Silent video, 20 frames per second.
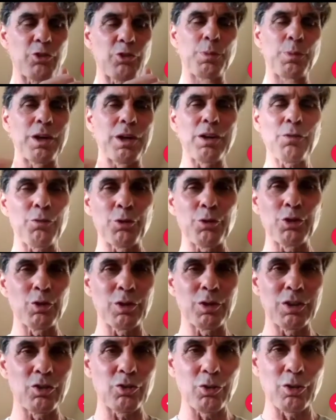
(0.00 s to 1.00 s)
It's
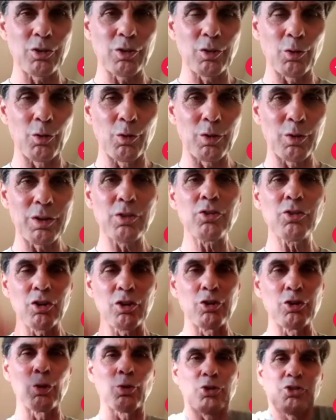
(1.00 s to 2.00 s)
better for your internal
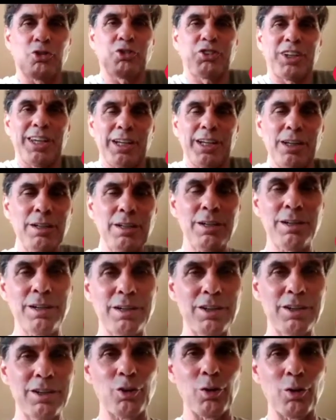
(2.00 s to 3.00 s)
organs, your
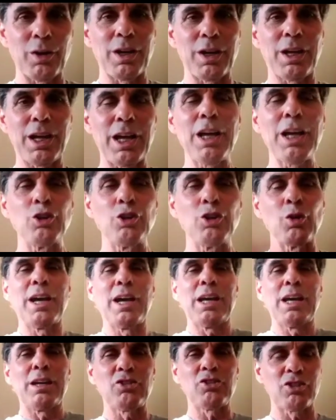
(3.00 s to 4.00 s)
skin, your
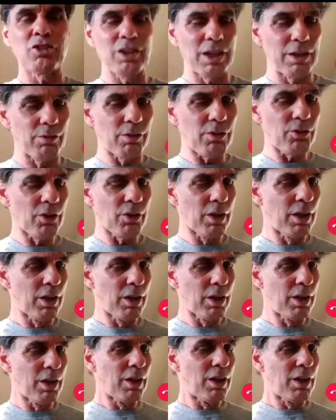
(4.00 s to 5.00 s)
hair, your energy
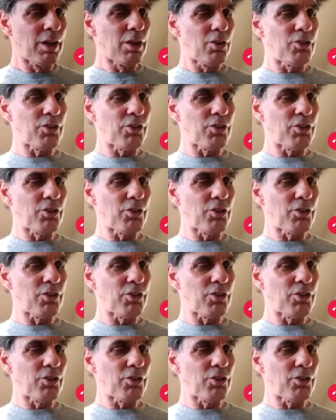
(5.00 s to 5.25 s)
levels.